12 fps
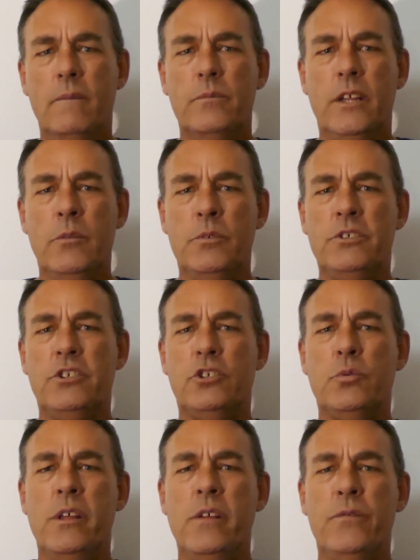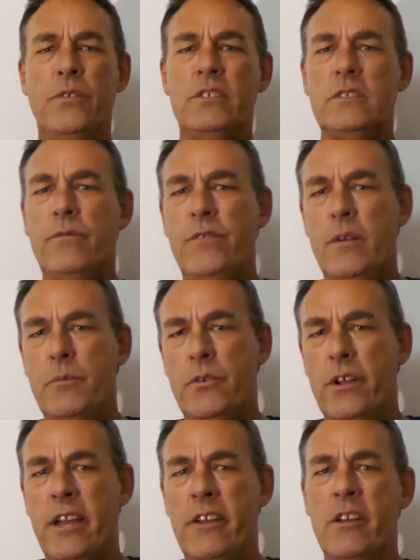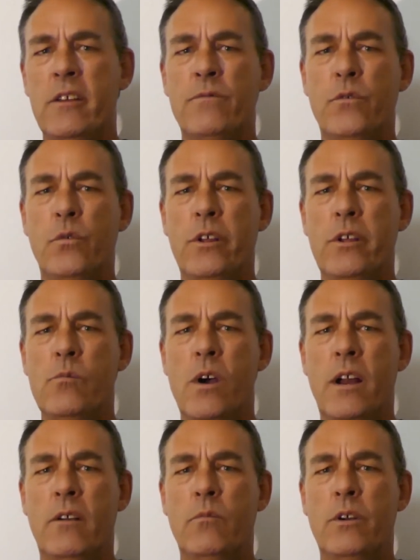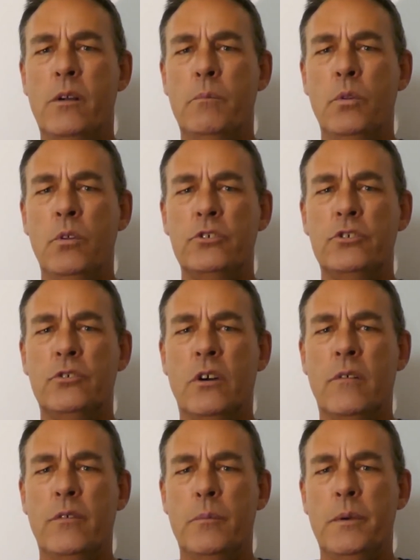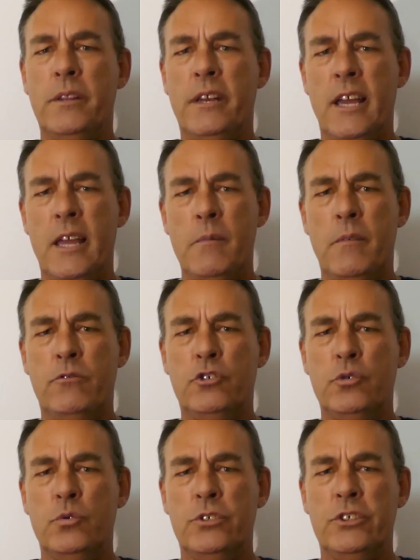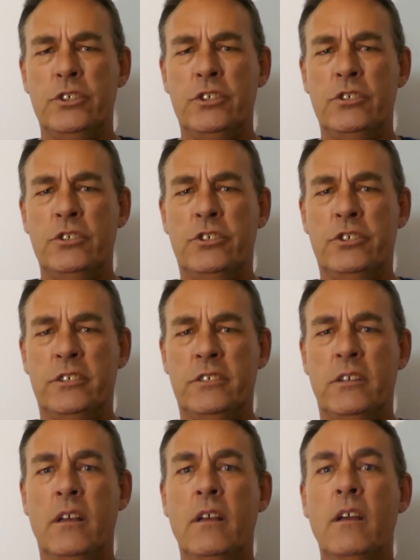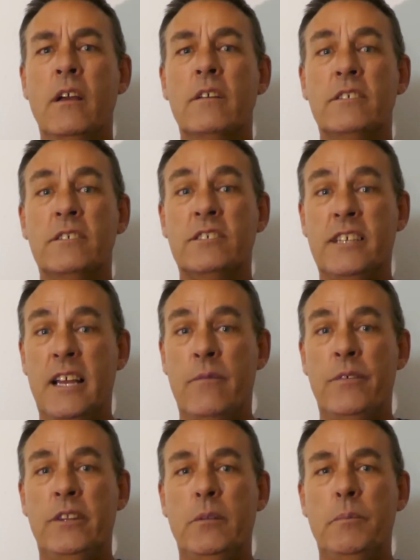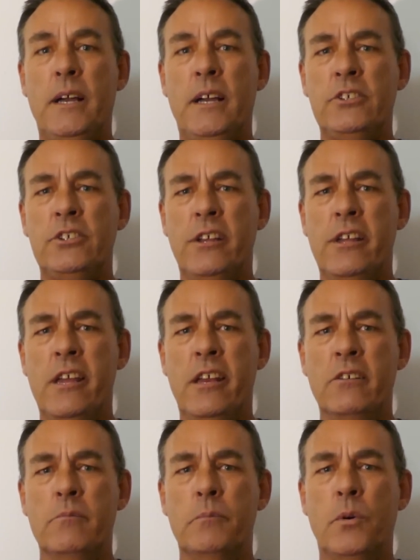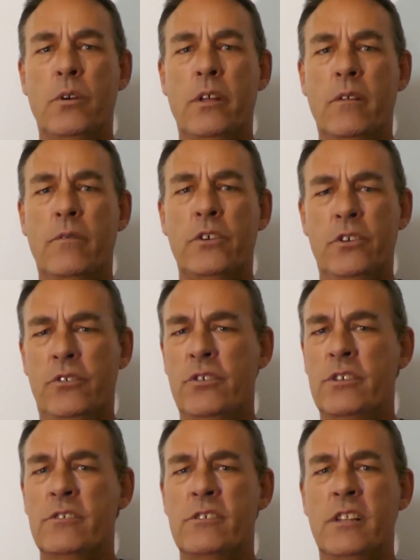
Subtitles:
It was the 21st of February 1841 when a bullock driver by the name of George Sturgis discovered the partially hidden body of Kearns